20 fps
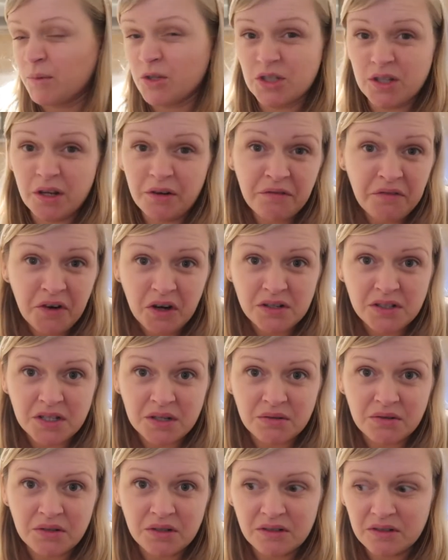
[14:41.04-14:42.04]
so far
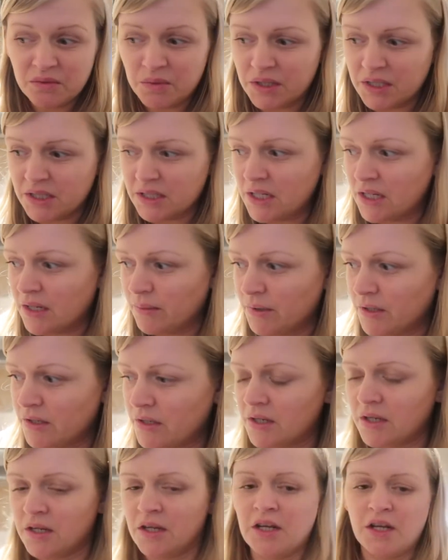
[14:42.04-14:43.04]
so good. We'll see. I'm
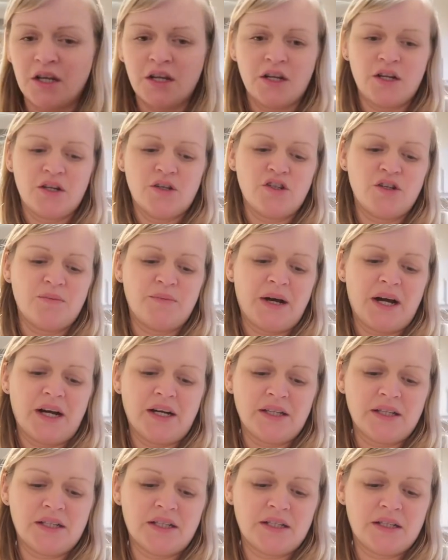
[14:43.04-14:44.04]
gonna do
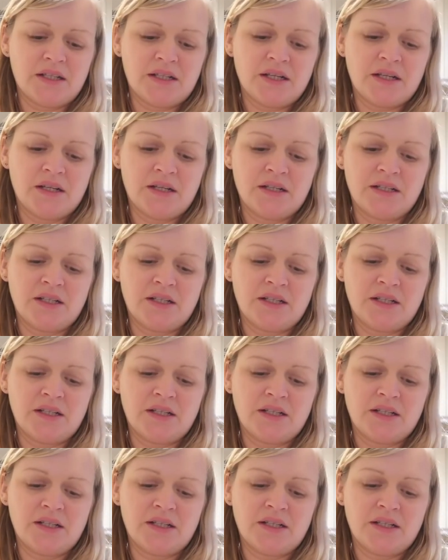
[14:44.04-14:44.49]
baths.